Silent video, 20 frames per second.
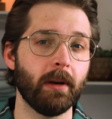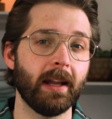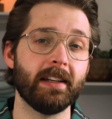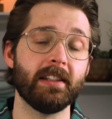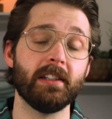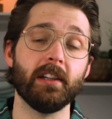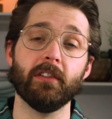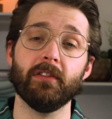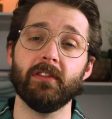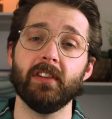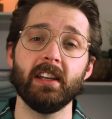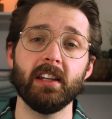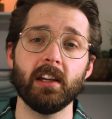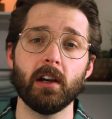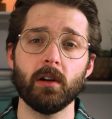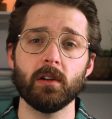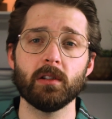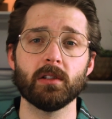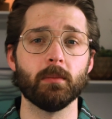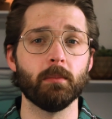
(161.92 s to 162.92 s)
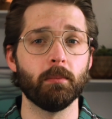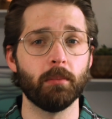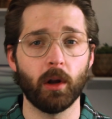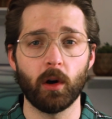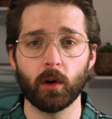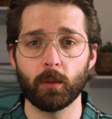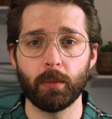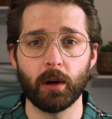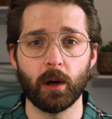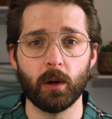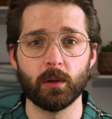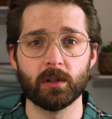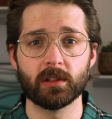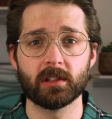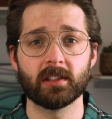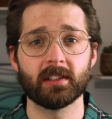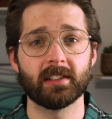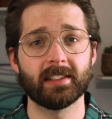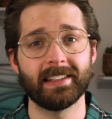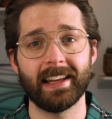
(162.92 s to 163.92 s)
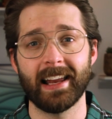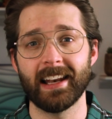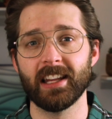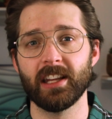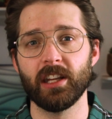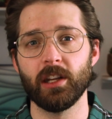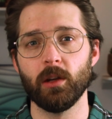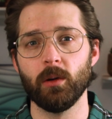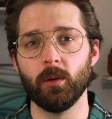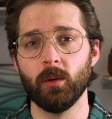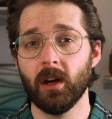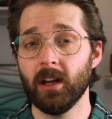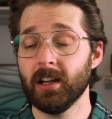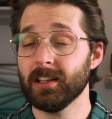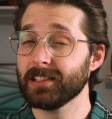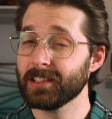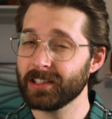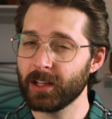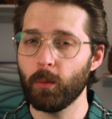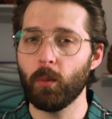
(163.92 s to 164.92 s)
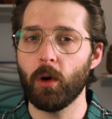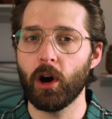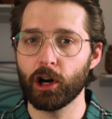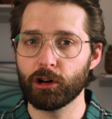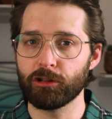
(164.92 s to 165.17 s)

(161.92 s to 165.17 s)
plenty of videos and blog posts telling you somewhat